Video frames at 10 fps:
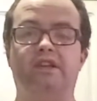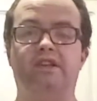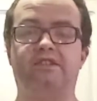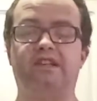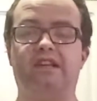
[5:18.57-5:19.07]

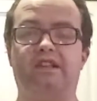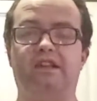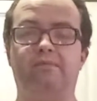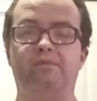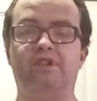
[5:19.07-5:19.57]

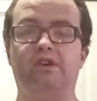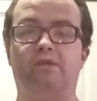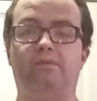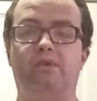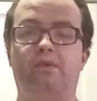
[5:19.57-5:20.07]
saddling me
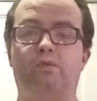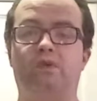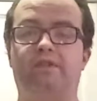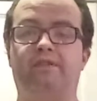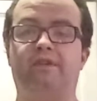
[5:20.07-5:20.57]
up
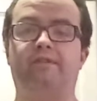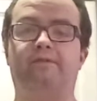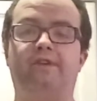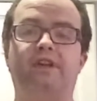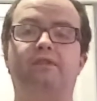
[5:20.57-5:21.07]
with
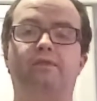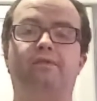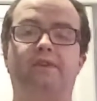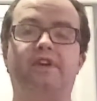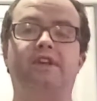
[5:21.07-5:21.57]
vile
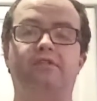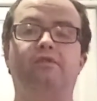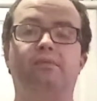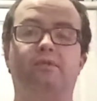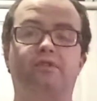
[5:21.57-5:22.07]
fucking
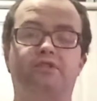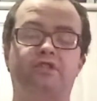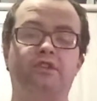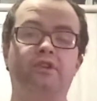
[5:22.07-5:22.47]
rumours.